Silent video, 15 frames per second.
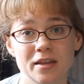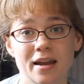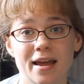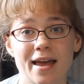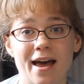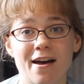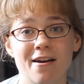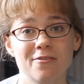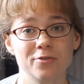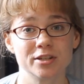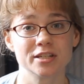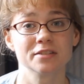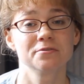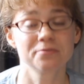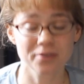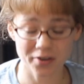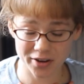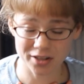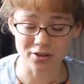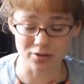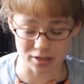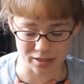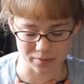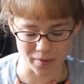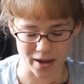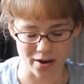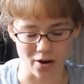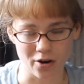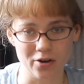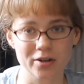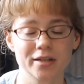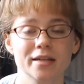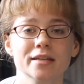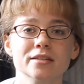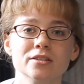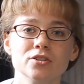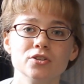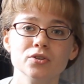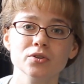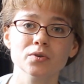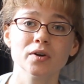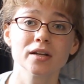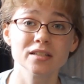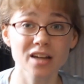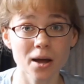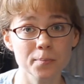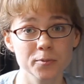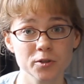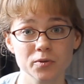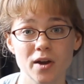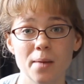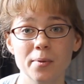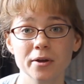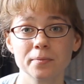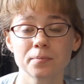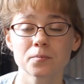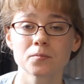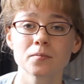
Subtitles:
that I have, which is very close to my heart, is to adopt a rabbit.